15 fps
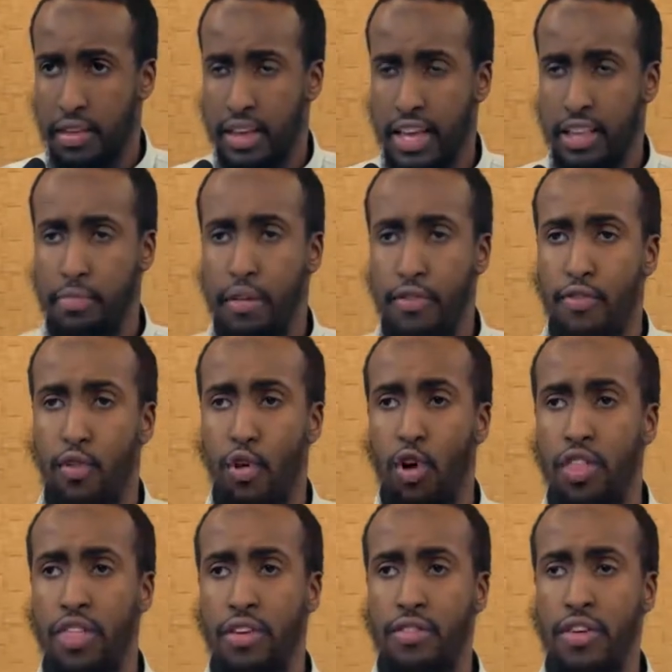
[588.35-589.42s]
It's
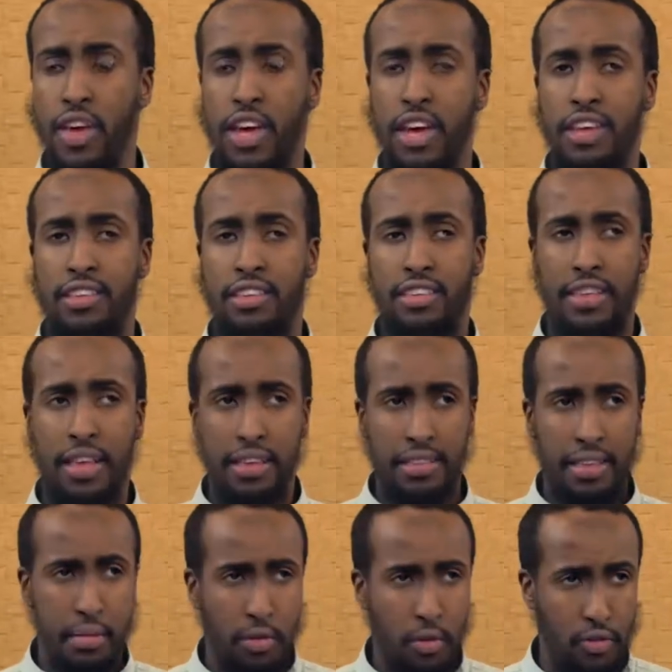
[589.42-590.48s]
before the
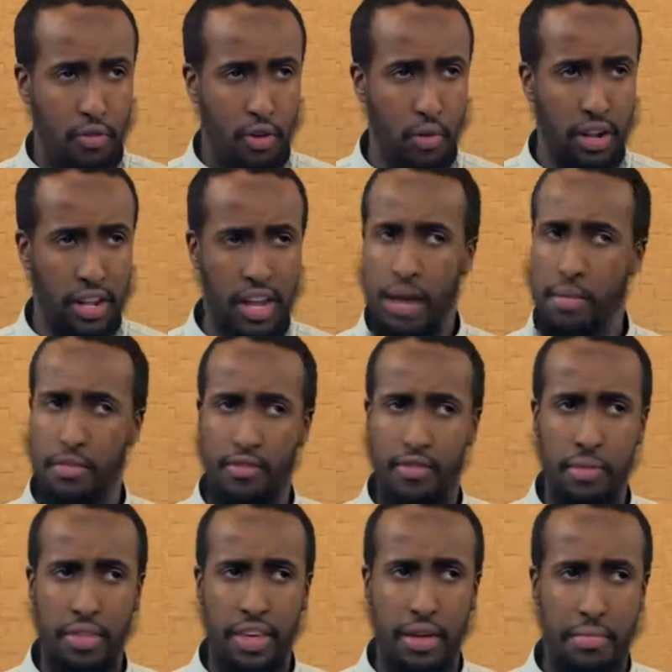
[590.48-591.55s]
seminal fluid comes
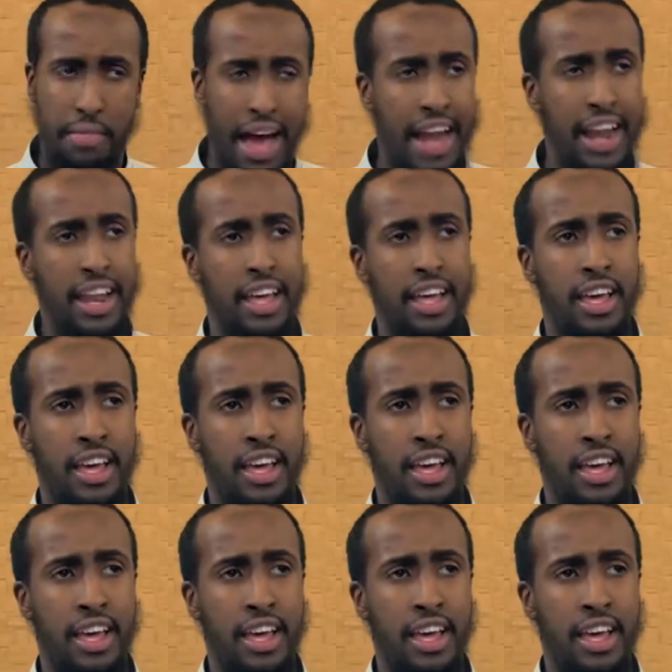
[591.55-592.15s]
from the iman,